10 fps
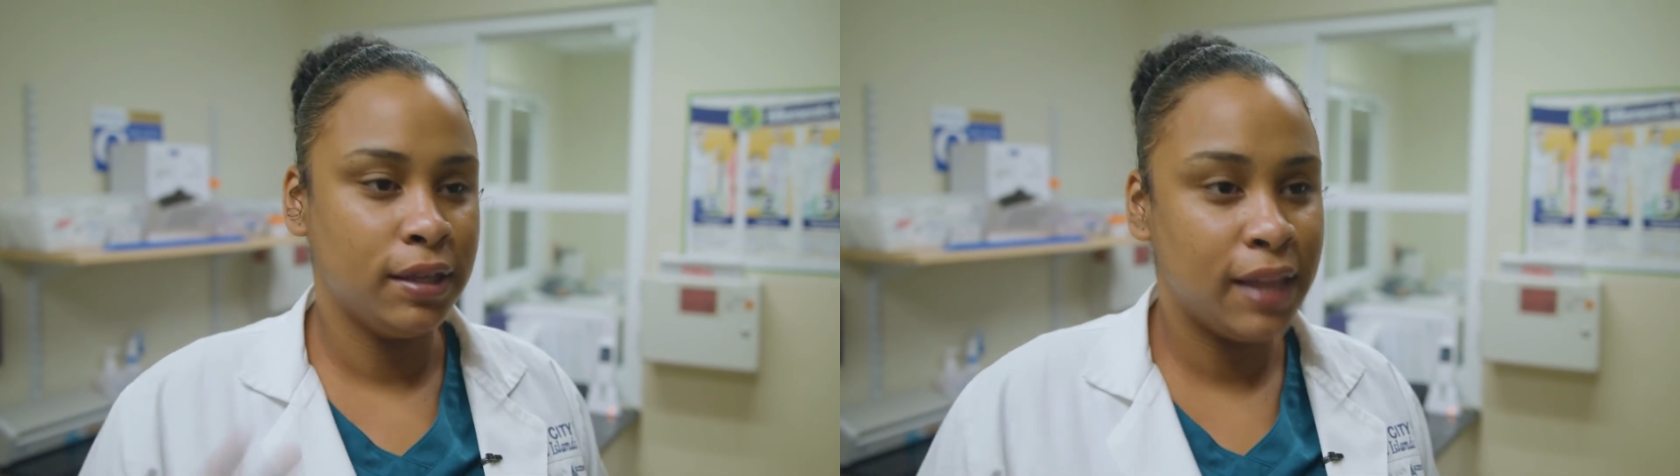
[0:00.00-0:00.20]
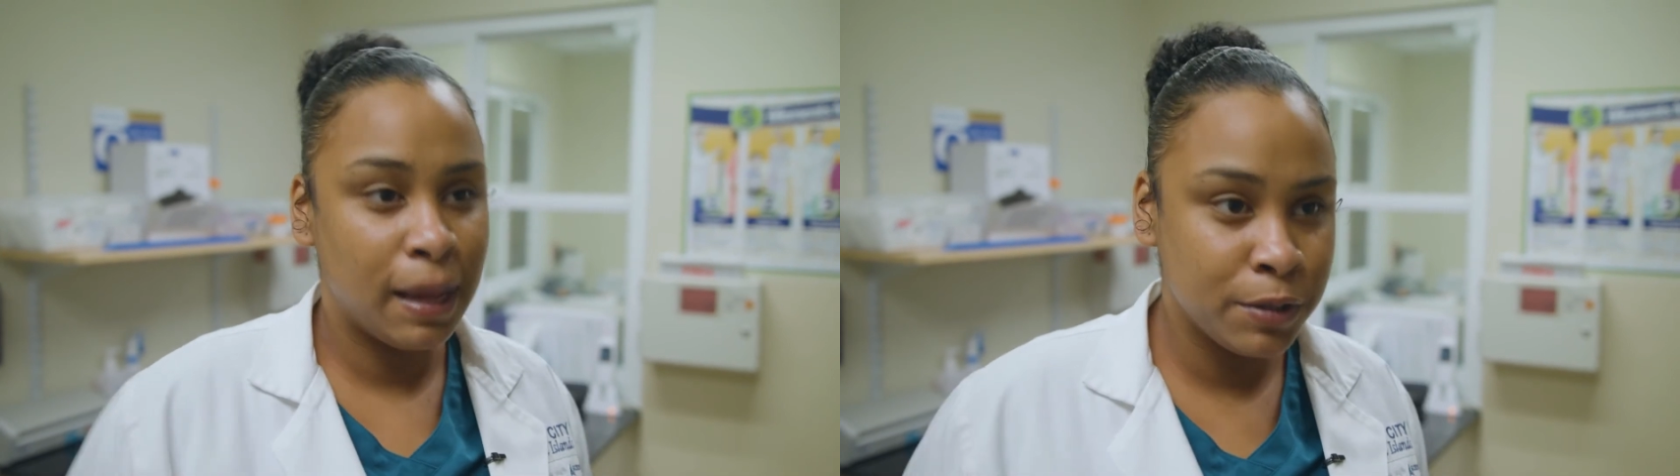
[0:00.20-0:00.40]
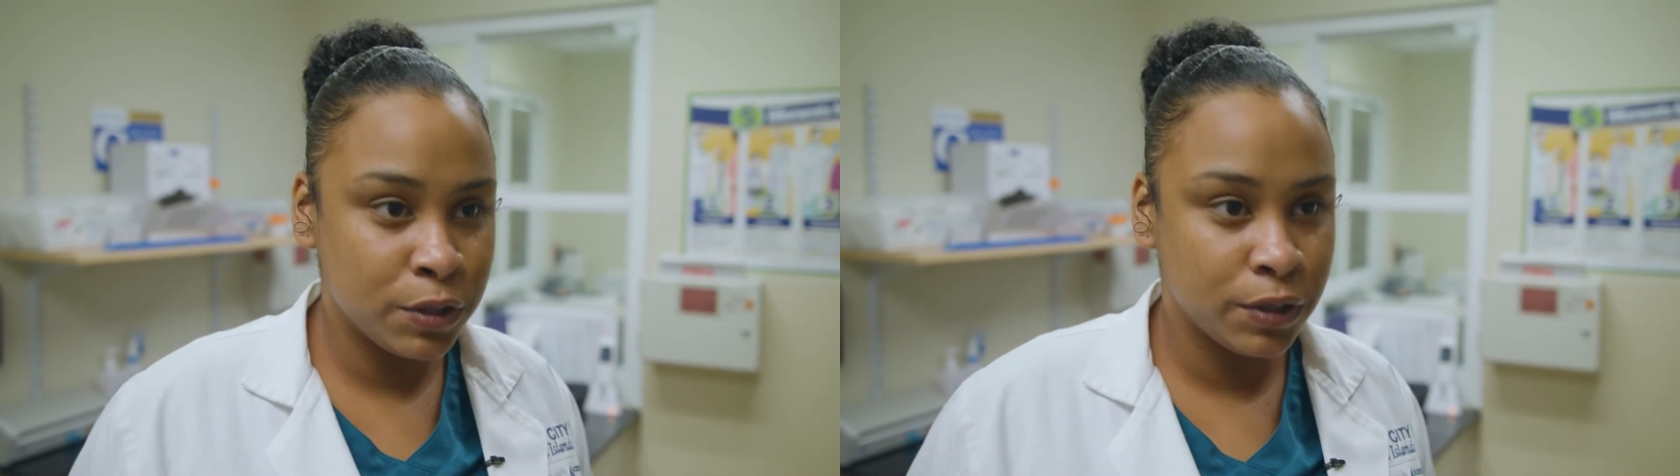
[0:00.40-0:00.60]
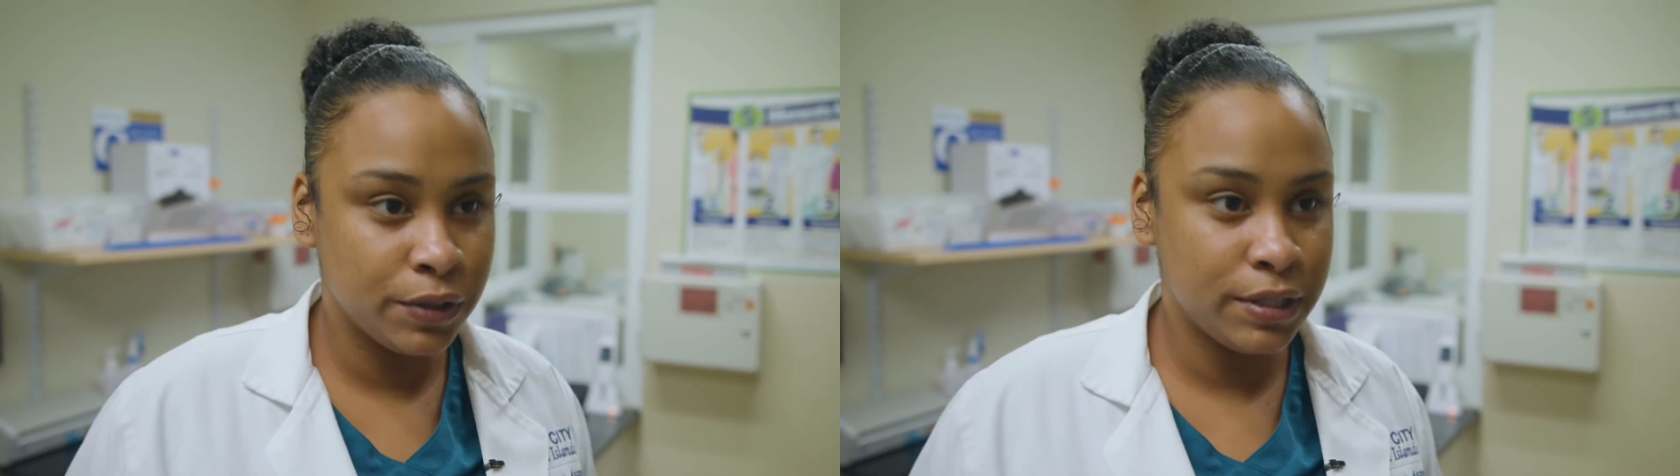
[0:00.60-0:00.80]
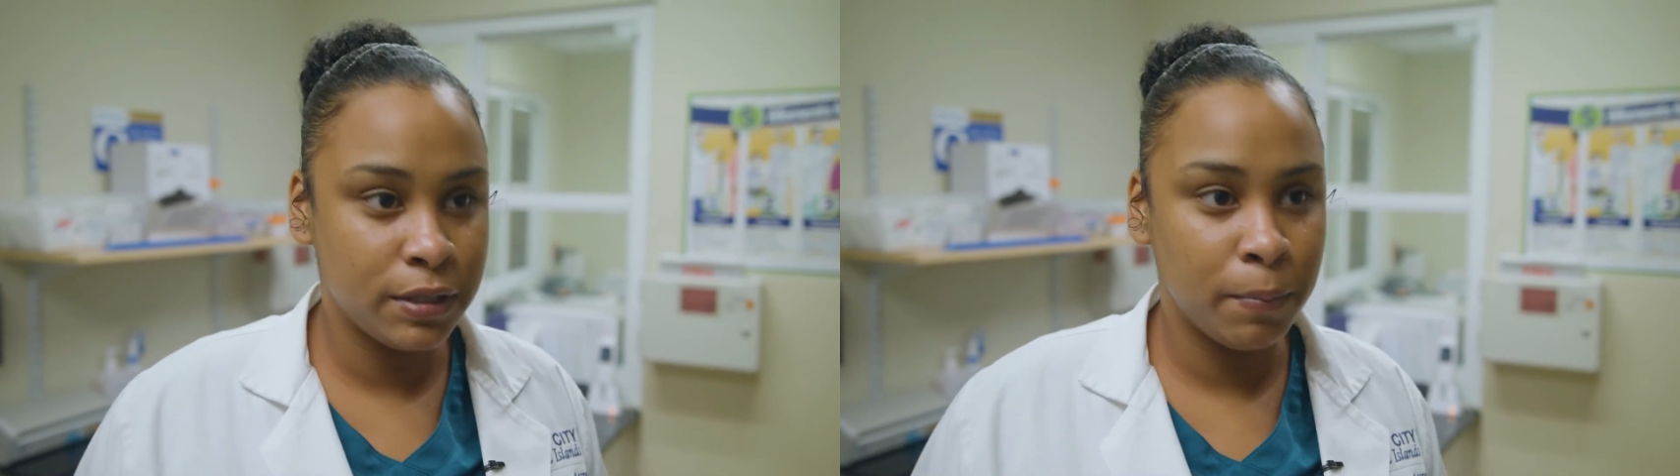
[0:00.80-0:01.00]
the
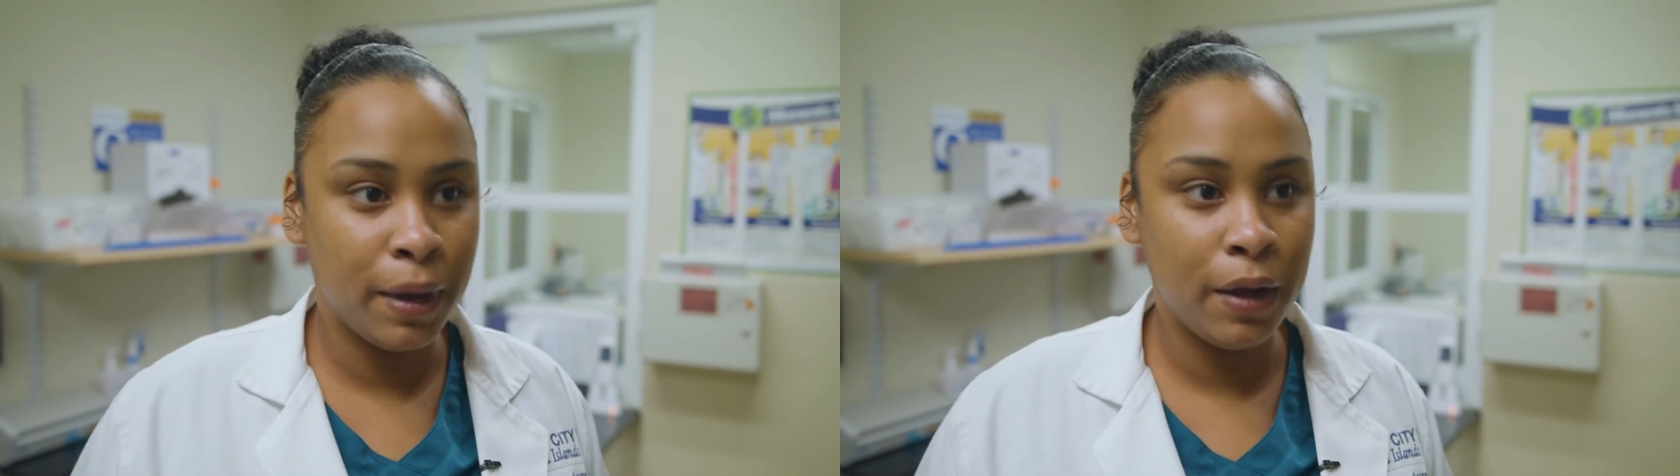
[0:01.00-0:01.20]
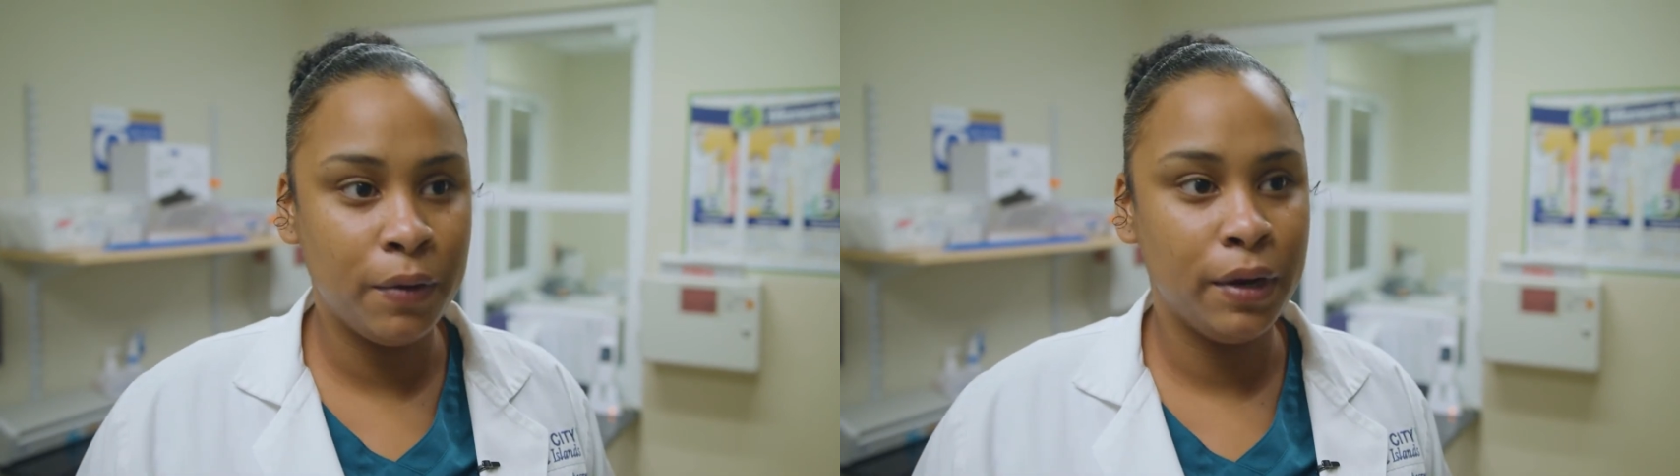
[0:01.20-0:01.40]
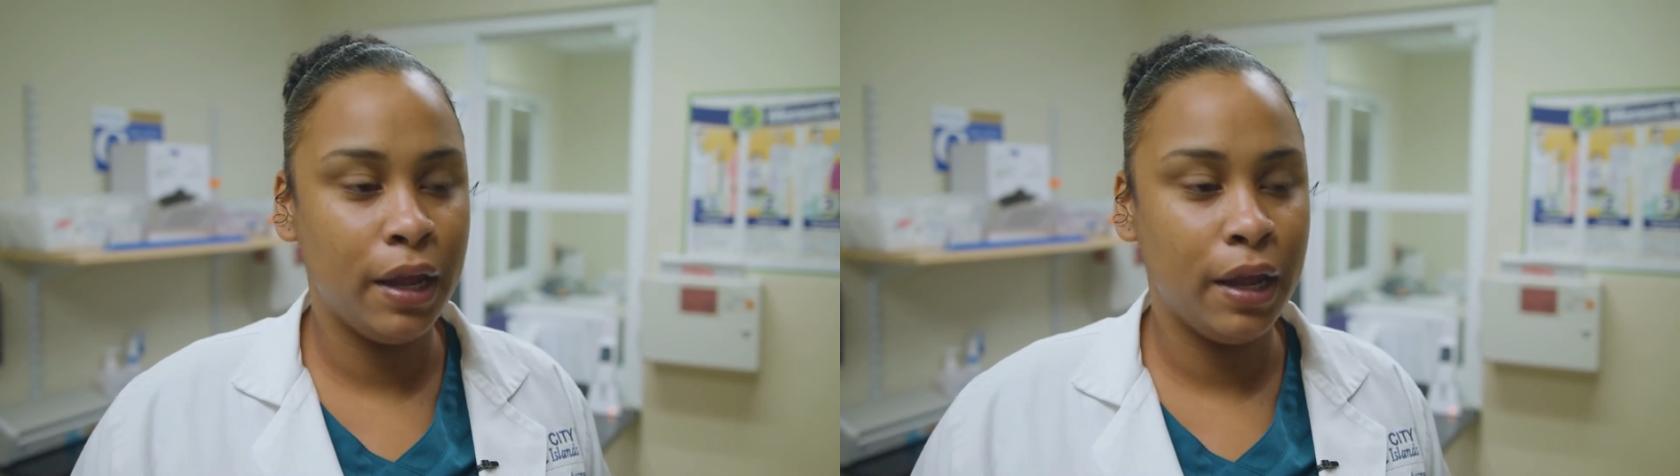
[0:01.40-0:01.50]
laboratory is about,